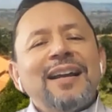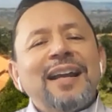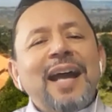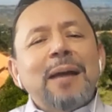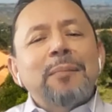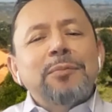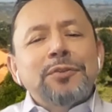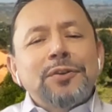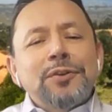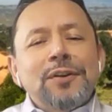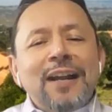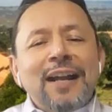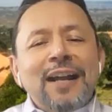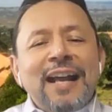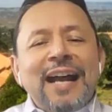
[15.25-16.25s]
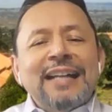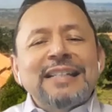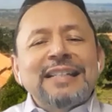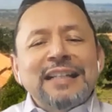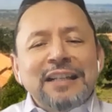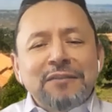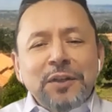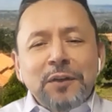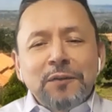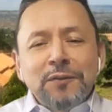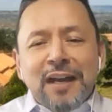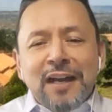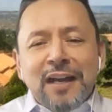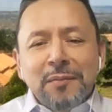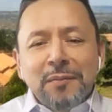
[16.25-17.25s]
capture, and delivery of
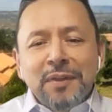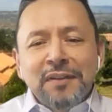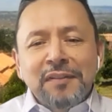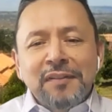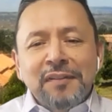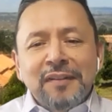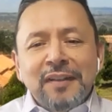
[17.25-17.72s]
documents.